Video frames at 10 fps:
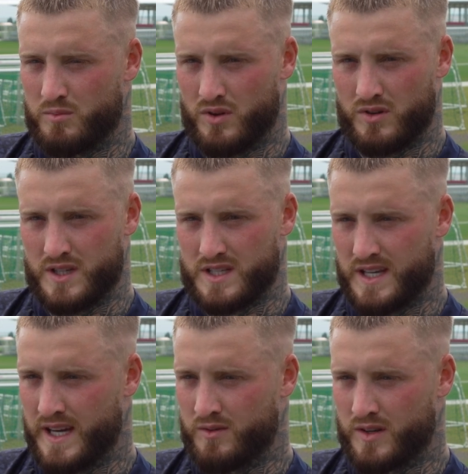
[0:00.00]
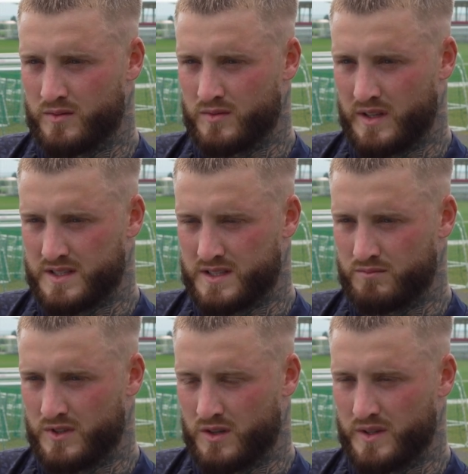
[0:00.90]
but it's here, and
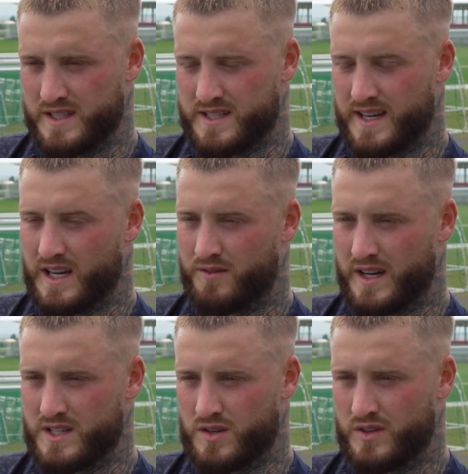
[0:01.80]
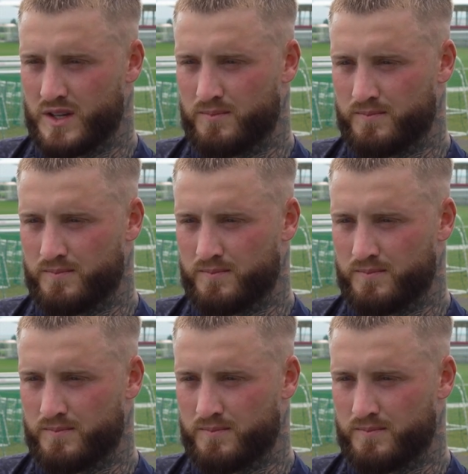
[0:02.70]
we need to take advantage of it.